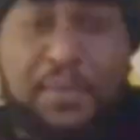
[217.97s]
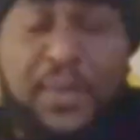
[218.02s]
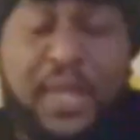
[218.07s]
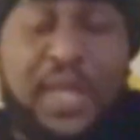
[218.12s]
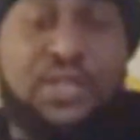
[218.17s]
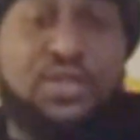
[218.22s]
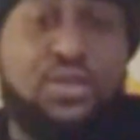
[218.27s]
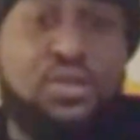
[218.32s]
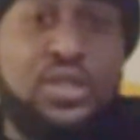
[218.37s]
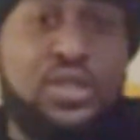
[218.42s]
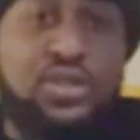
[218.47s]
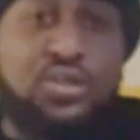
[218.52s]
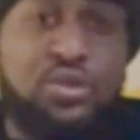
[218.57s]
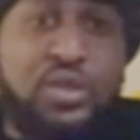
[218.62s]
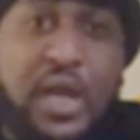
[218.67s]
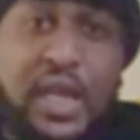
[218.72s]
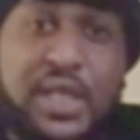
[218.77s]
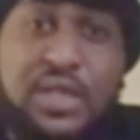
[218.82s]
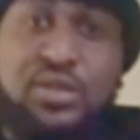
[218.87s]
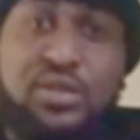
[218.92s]
As soon as you
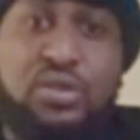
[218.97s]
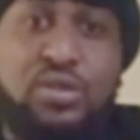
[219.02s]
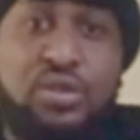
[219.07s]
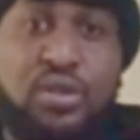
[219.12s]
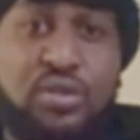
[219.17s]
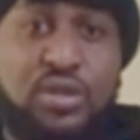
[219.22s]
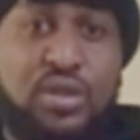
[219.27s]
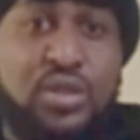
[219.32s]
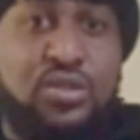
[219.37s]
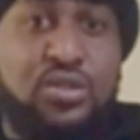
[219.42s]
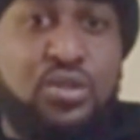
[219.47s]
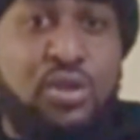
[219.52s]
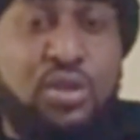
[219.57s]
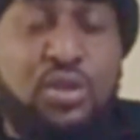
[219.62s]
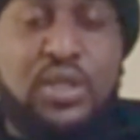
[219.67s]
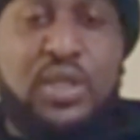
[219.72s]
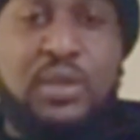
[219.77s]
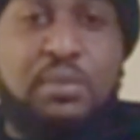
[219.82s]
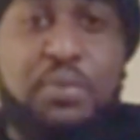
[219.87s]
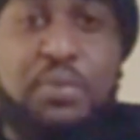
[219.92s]
guys do those two
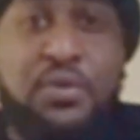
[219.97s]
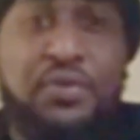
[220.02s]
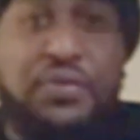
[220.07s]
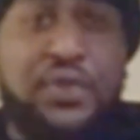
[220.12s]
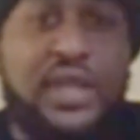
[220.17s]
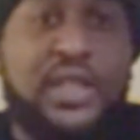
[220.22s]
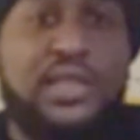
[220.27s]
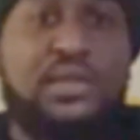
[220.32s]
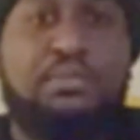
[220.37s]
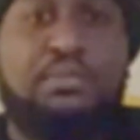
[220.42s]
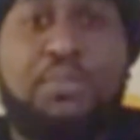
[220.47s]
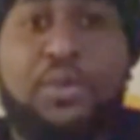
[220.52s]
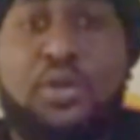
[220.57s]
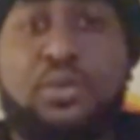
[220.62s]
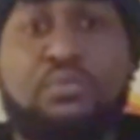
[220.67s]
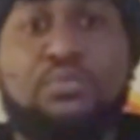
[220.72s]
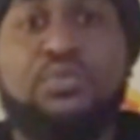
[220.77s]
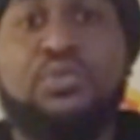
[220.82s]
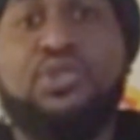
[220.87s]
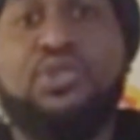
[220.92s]
simple things,
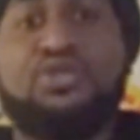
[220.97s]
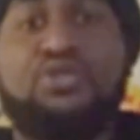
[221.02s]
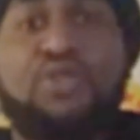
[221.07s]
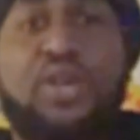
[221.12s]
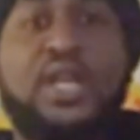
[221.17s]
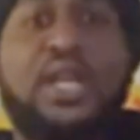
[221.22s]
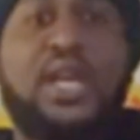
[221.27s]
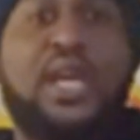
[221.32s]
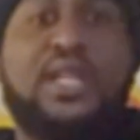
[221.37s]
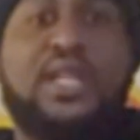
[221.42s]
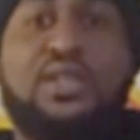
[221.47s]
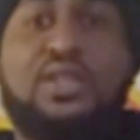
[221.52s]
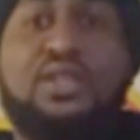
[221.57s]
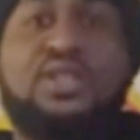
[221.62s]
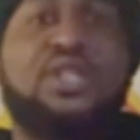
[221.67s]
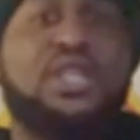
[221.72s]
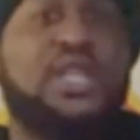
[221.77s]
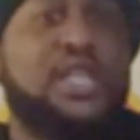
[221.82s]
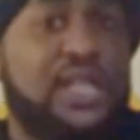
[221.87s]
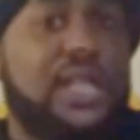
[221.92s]
boom, straight
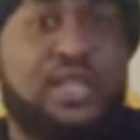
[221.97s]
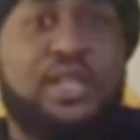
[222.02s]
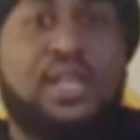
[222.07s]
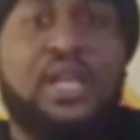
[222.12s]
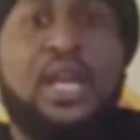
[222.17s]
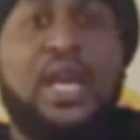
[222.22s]
entered in.